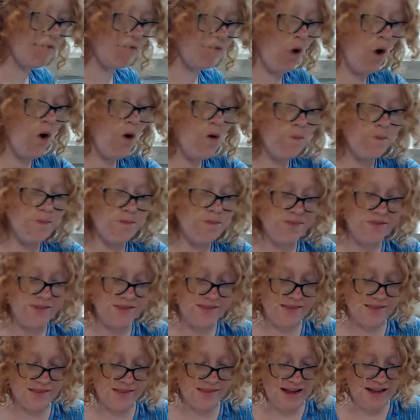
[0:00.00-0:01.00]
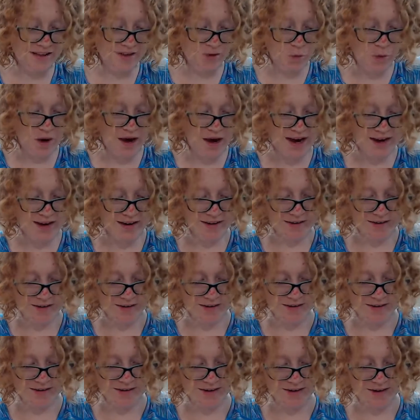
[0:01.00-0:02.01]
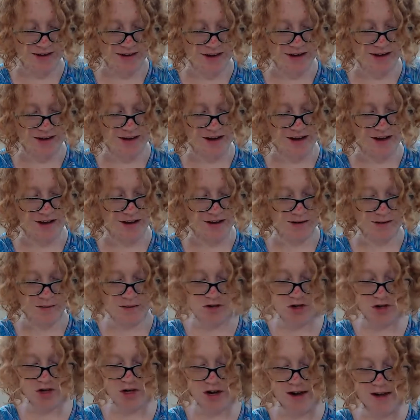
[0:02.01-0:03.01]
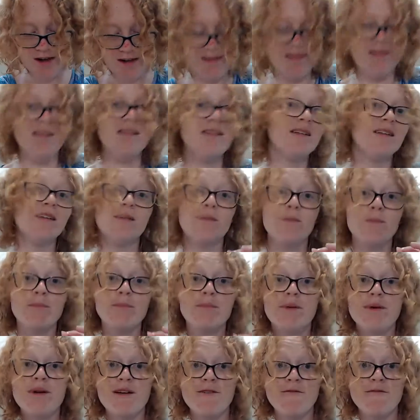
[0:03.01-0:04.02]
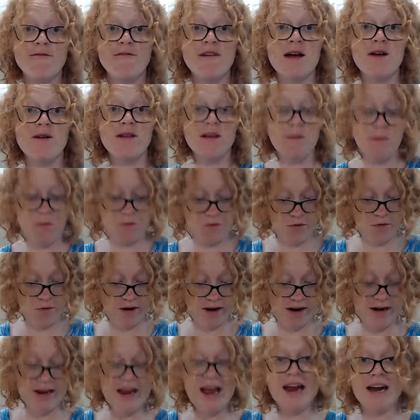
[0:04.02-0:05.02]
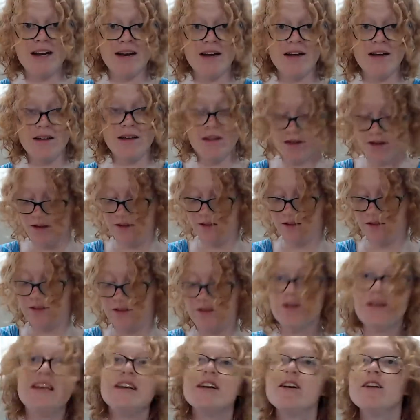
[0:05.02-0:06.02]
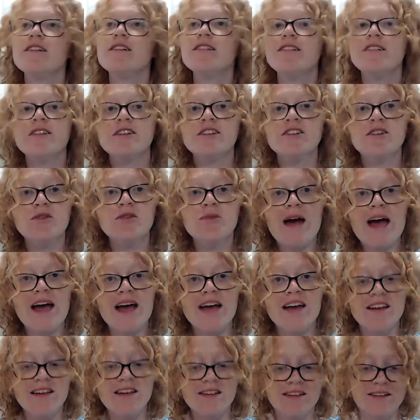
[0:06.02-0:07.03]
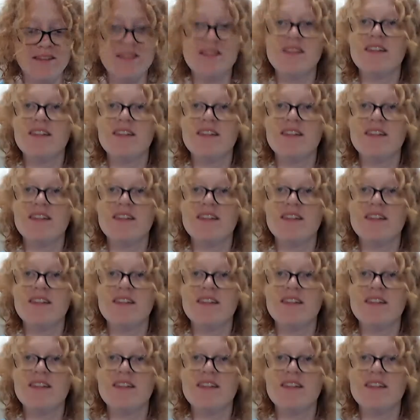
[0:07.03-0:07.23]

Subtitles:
oh, that's why I got shell, but I found it before I ate it. So here's 2 eggs.